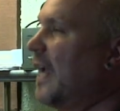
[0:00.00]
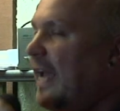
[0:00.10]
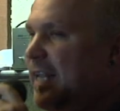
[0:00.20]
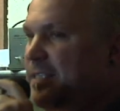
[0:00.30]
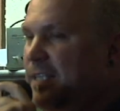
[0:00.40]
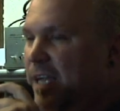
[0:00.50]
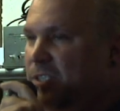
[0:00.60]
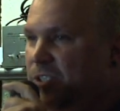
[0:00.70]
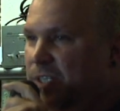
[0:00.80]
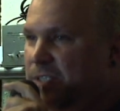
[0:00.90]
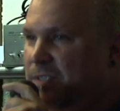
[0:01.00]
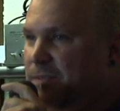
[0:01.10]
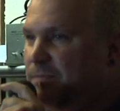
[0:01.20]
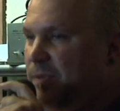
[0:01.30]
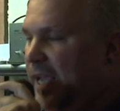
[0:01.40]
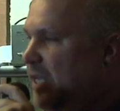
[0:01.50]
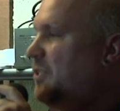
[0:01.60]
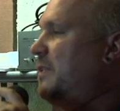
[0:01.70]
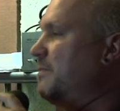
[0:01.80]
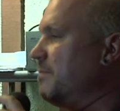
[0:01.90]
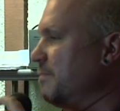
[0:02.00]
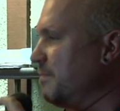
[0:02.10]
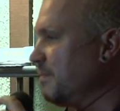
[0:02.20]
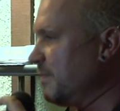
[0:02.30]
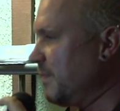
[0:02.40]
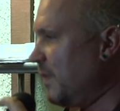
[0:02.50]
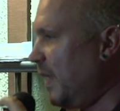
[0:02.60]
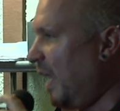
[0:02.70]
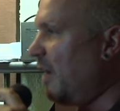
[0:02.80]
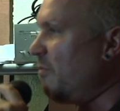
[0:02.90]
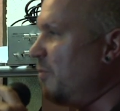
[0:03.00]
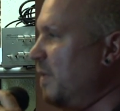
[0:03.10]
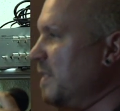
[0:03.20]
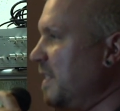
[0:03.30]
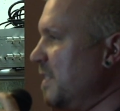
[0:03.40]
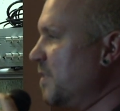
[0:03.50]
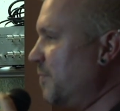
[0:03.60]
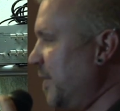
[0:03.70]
And it's not just aging. Everyone tends to